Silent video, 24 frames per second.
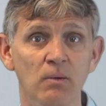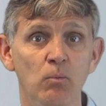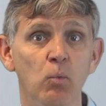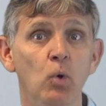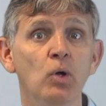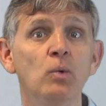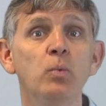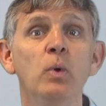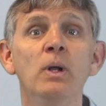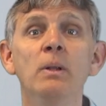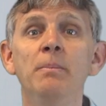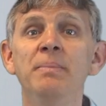
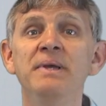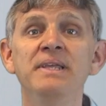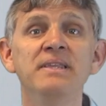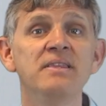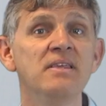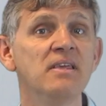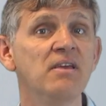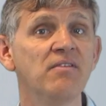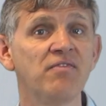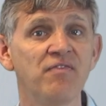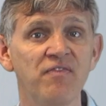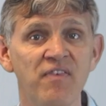what will be
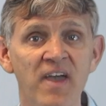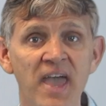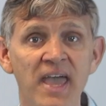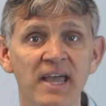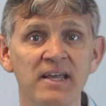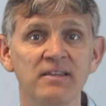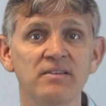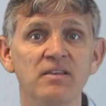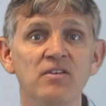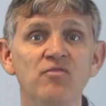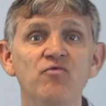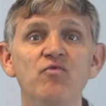the
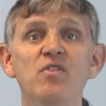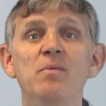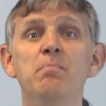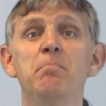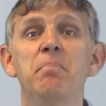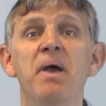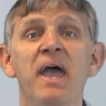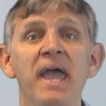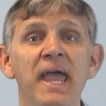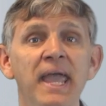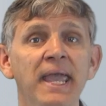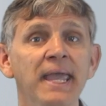effect if we
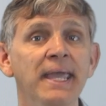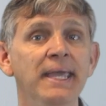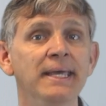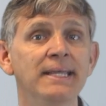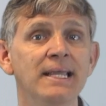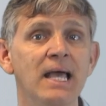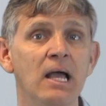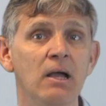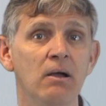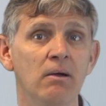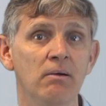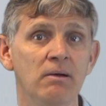pay
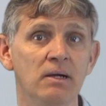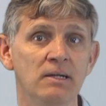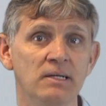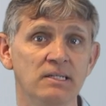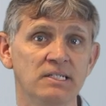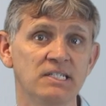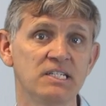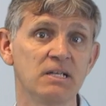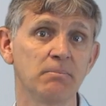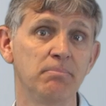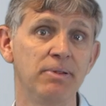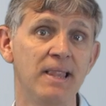our
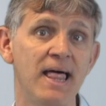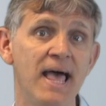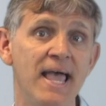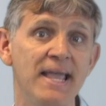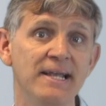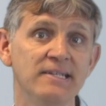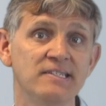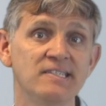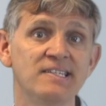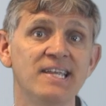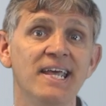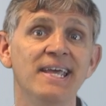
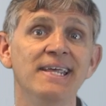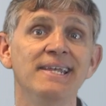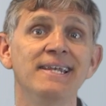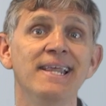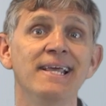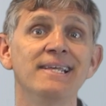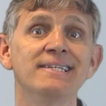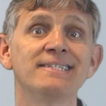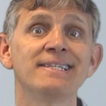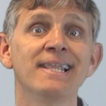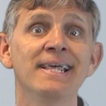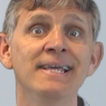suppliers 10
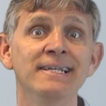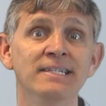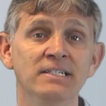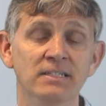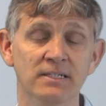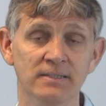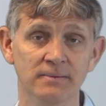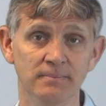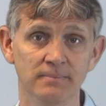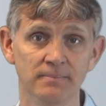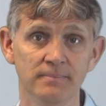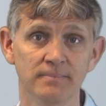days
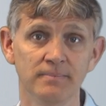later?